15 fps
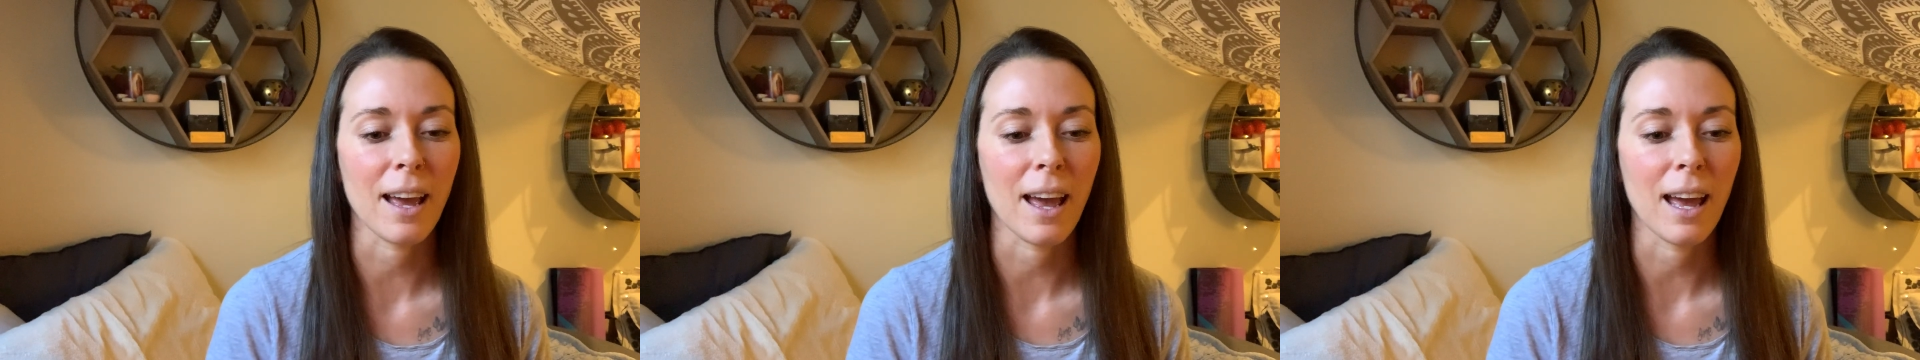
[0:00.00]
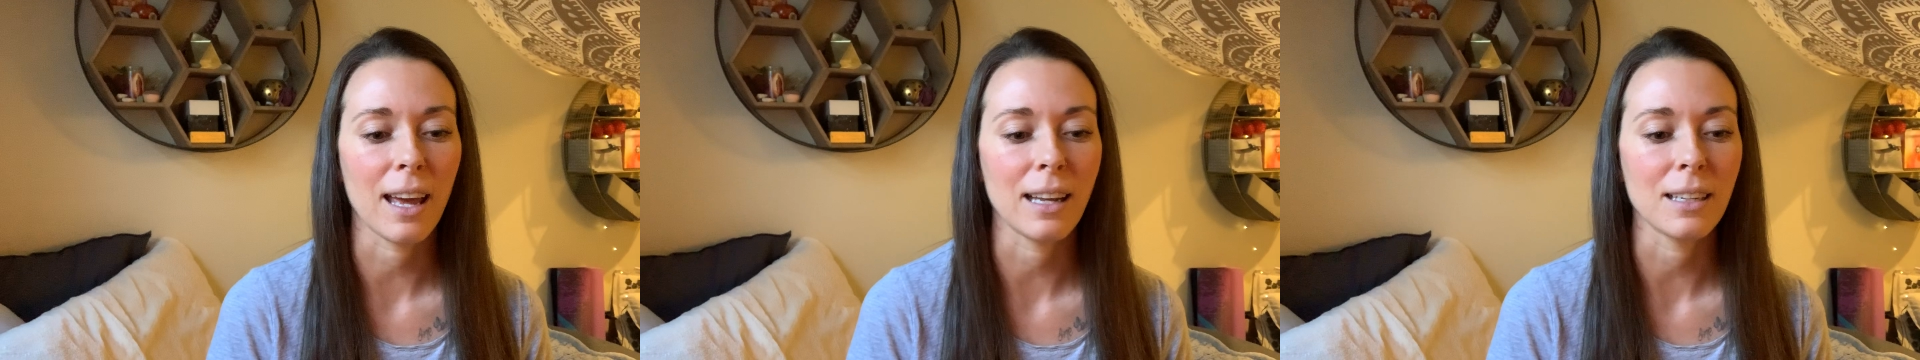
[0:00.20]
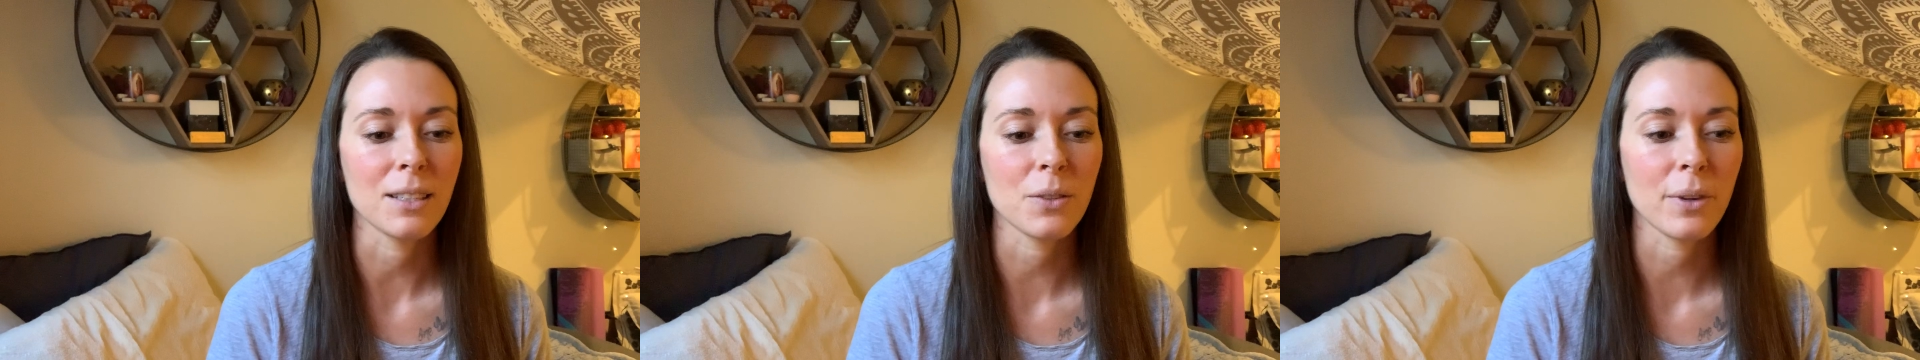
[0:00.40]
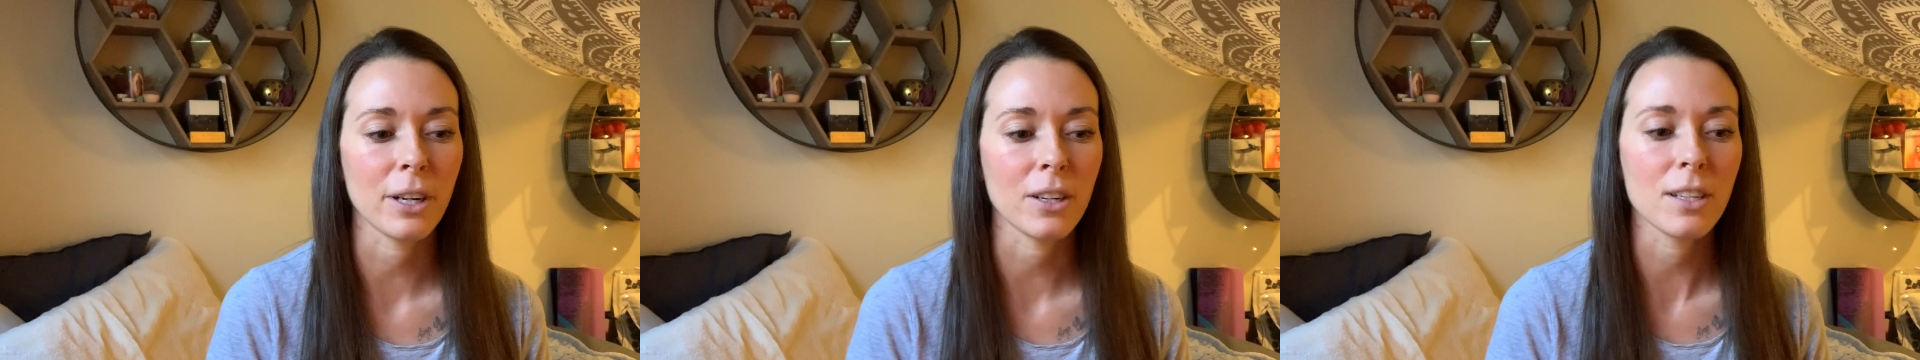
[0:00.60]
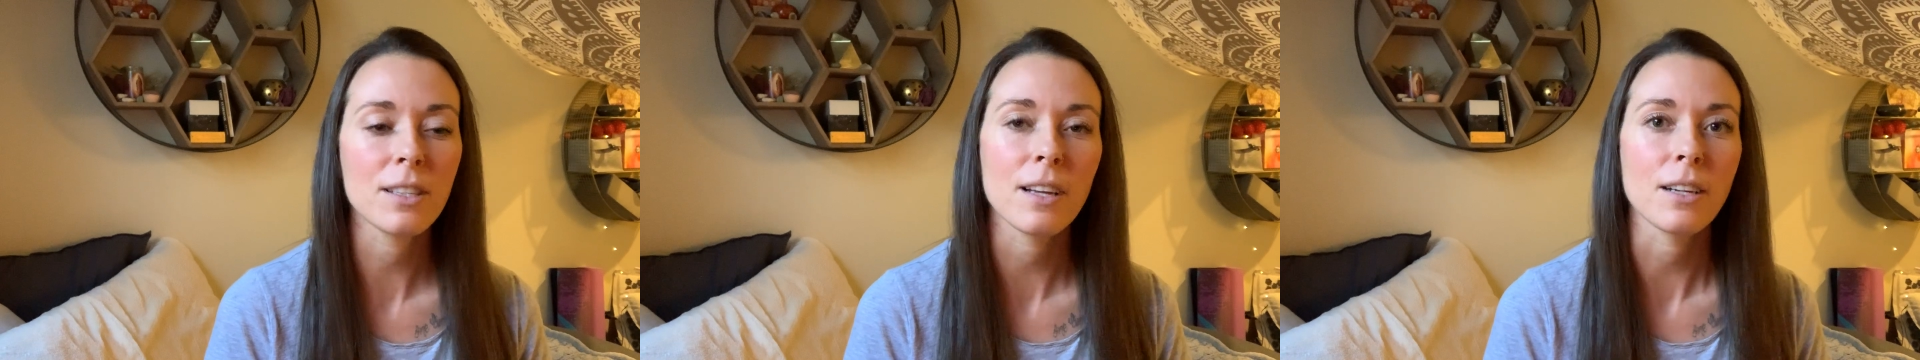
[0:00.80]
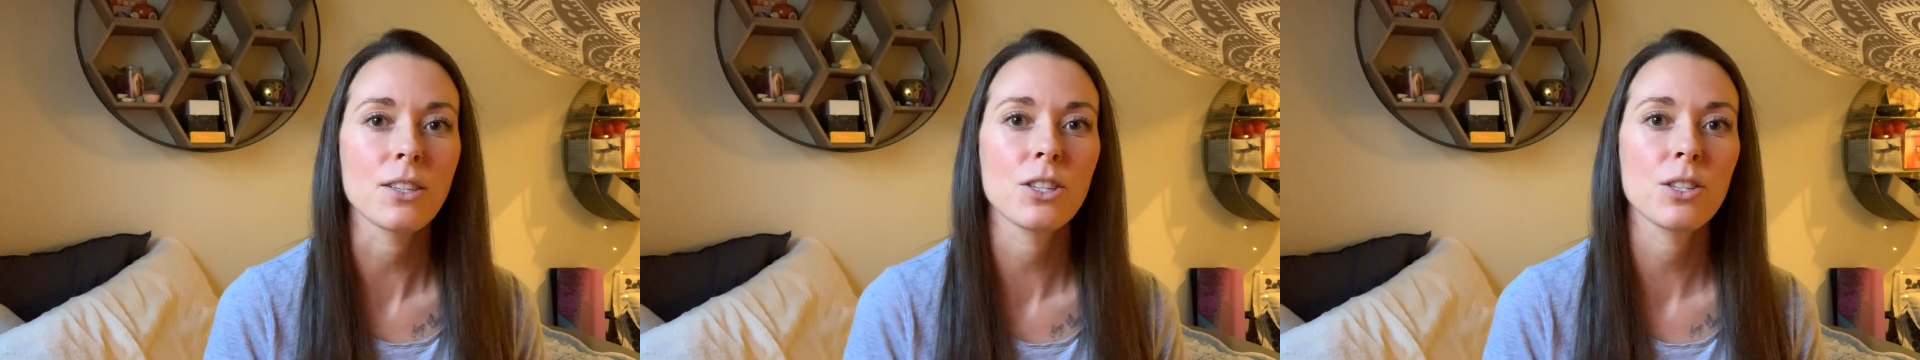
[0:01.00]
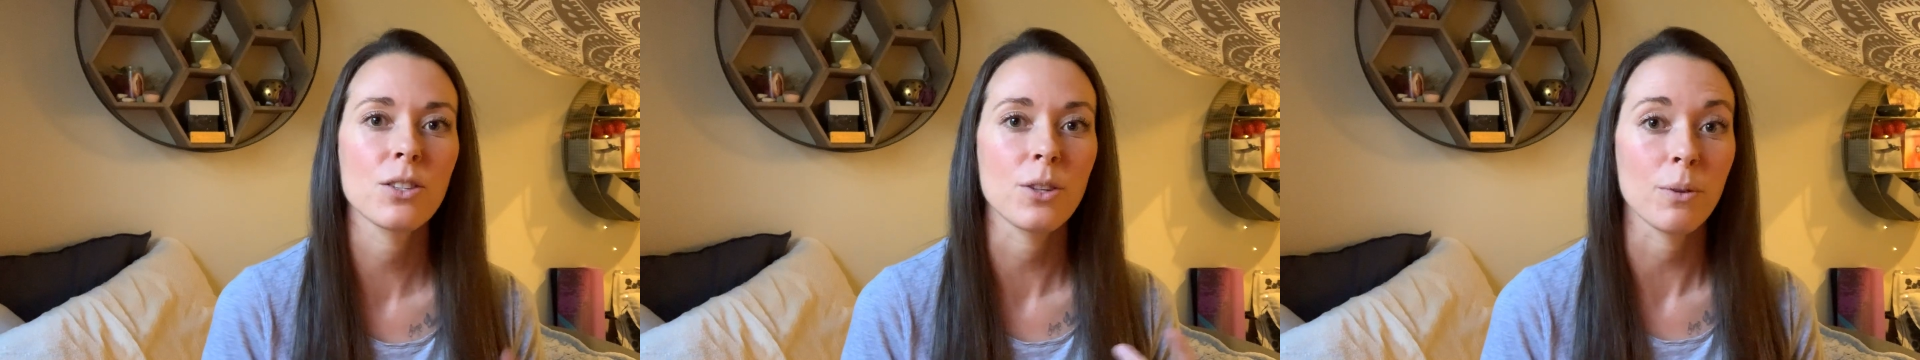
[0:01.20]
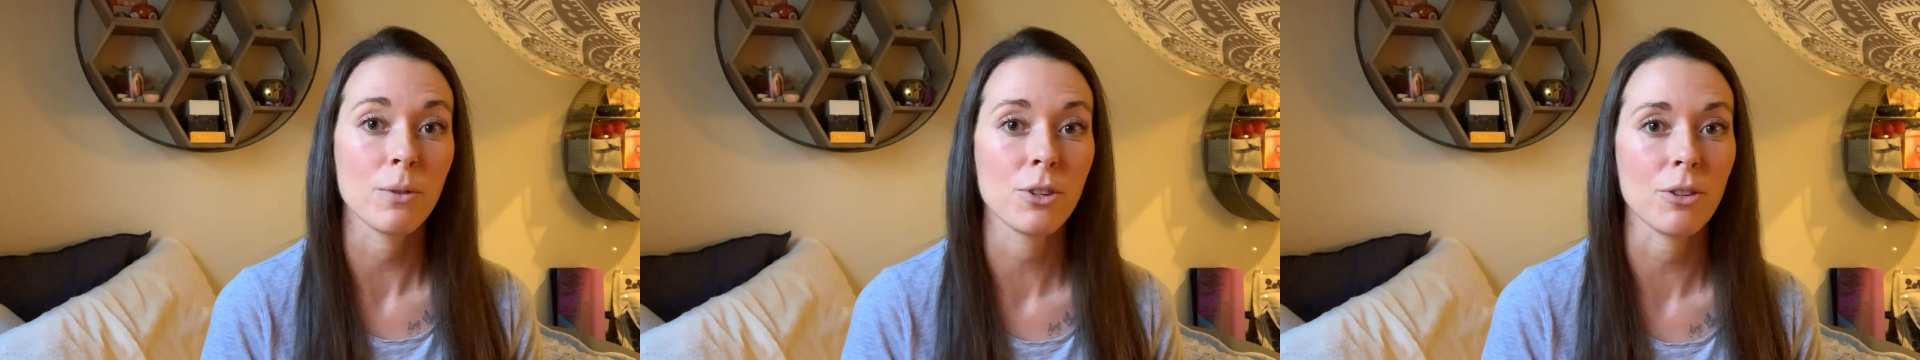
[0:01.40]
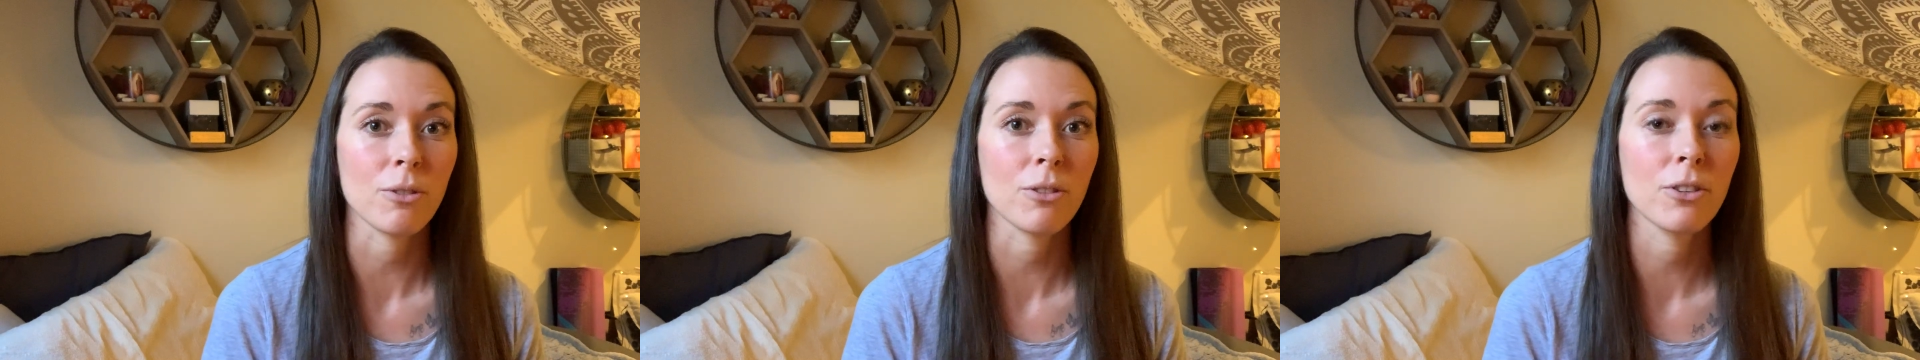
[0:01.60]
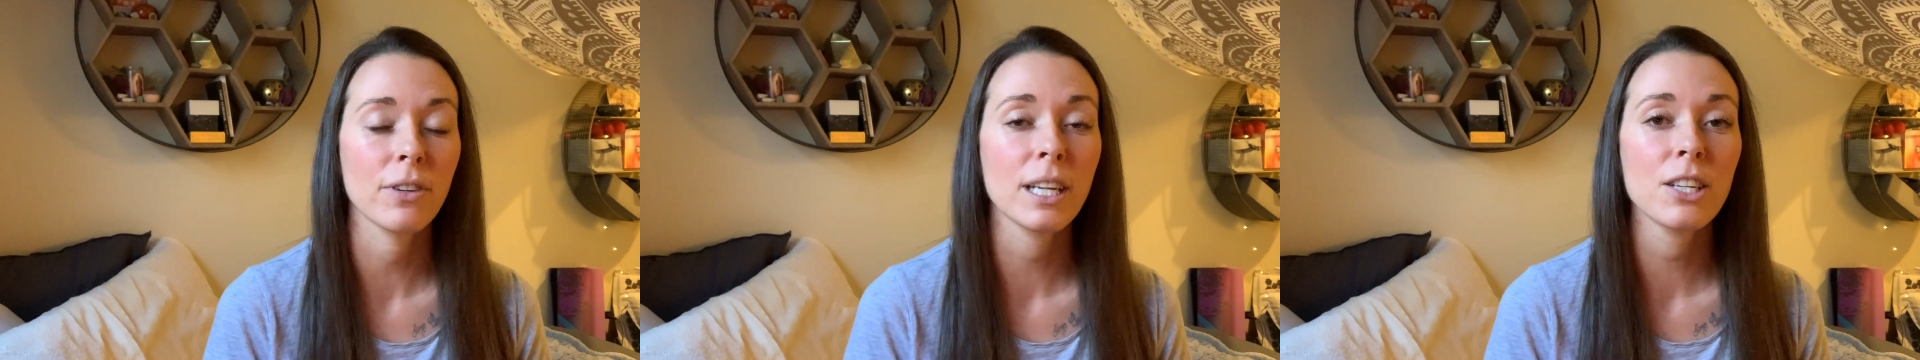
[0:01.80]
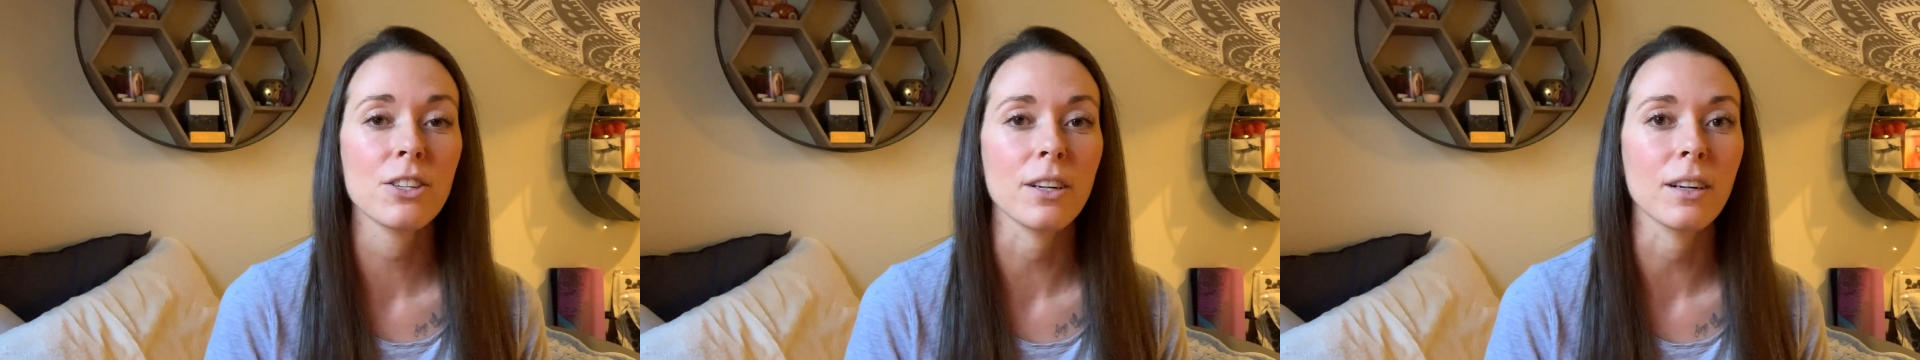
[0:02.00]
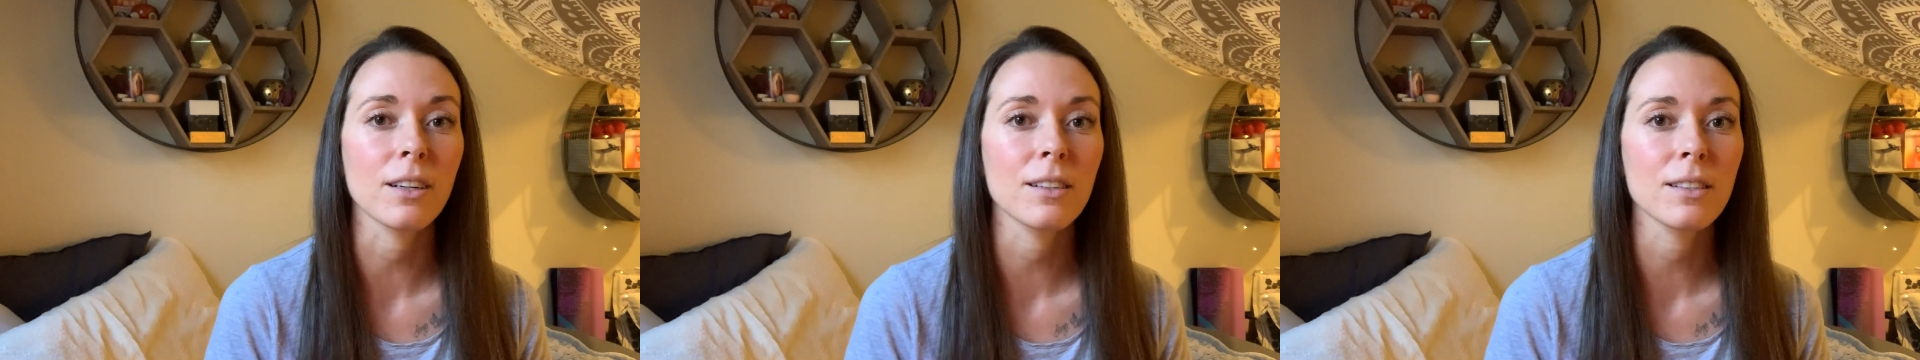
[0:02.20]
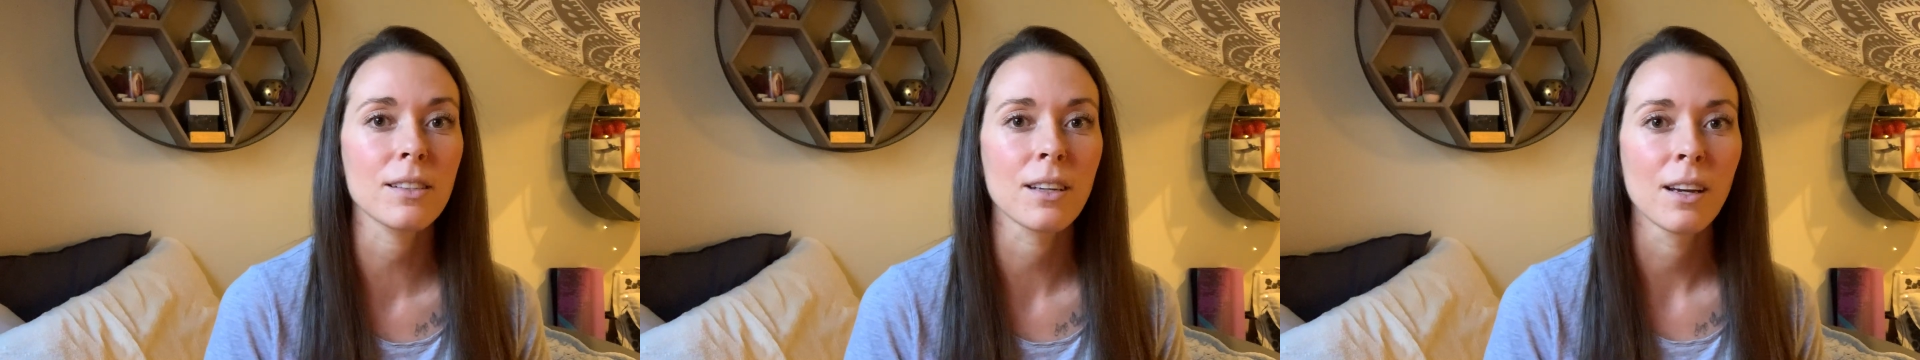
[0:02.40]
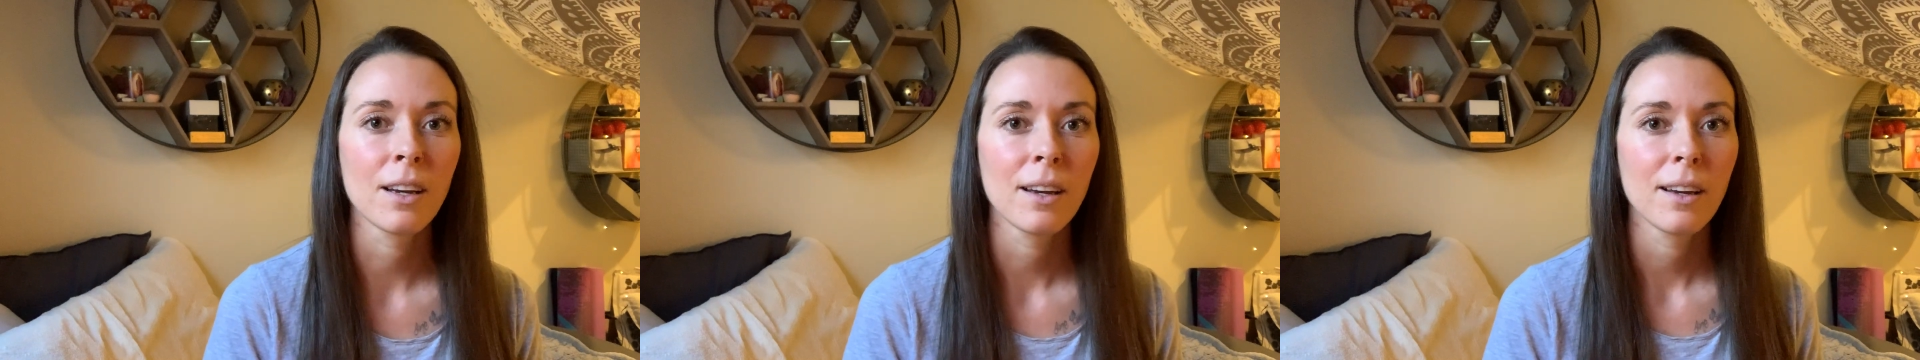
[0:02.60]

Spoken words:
and we are such social creatures.